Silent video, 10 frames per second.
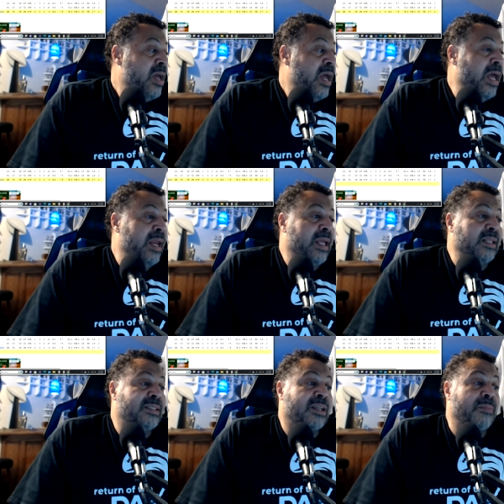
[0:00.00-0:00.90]
And
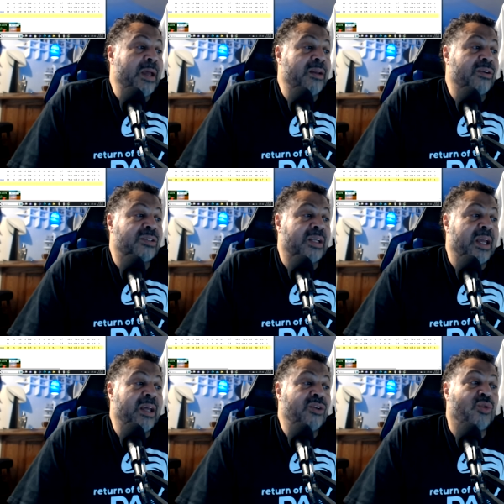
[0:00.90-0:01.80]
against the Commanders
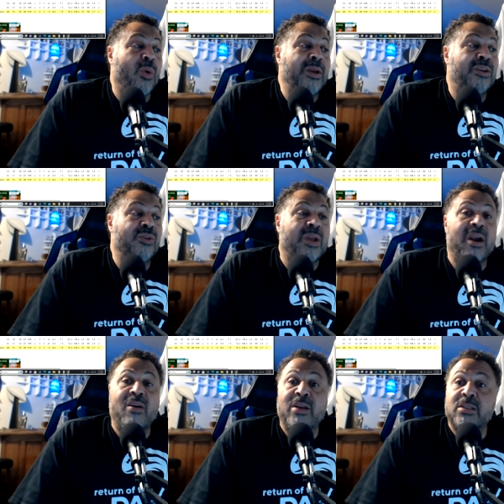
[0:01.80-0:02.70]
again, 22
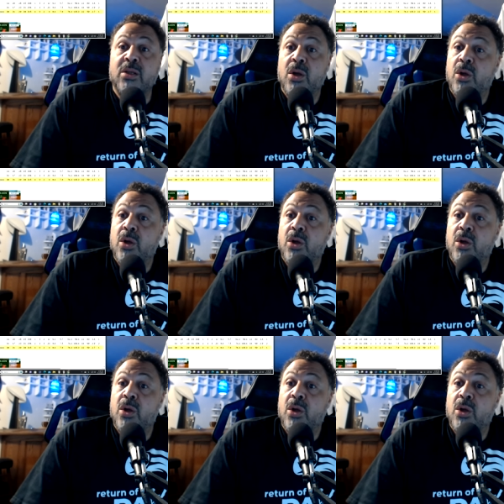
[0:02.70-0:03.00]
carries,